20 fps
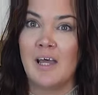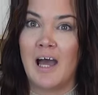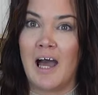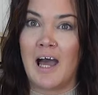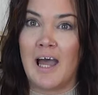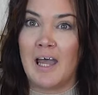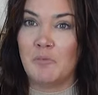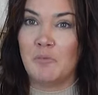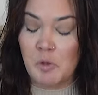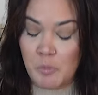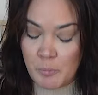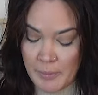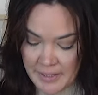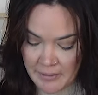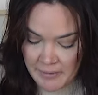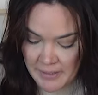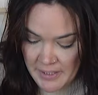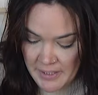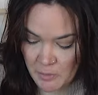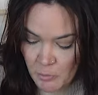I will
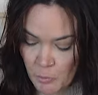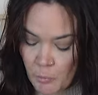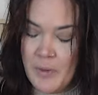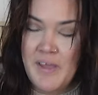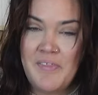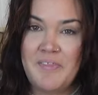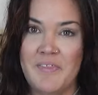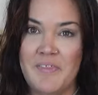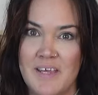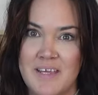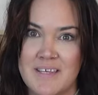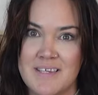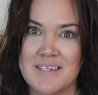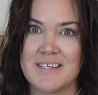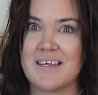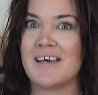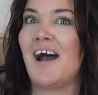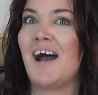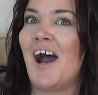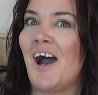wear it with this
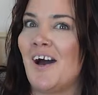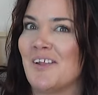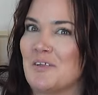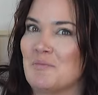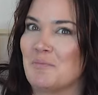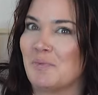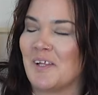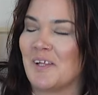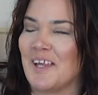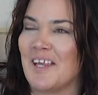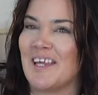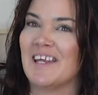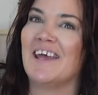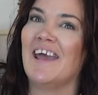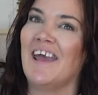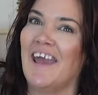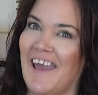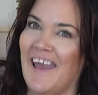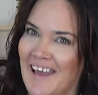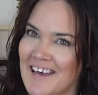on the plane
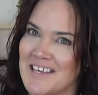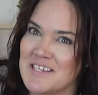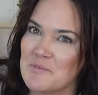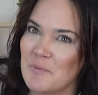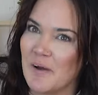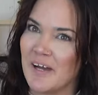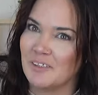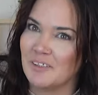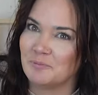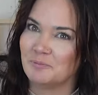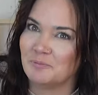as well.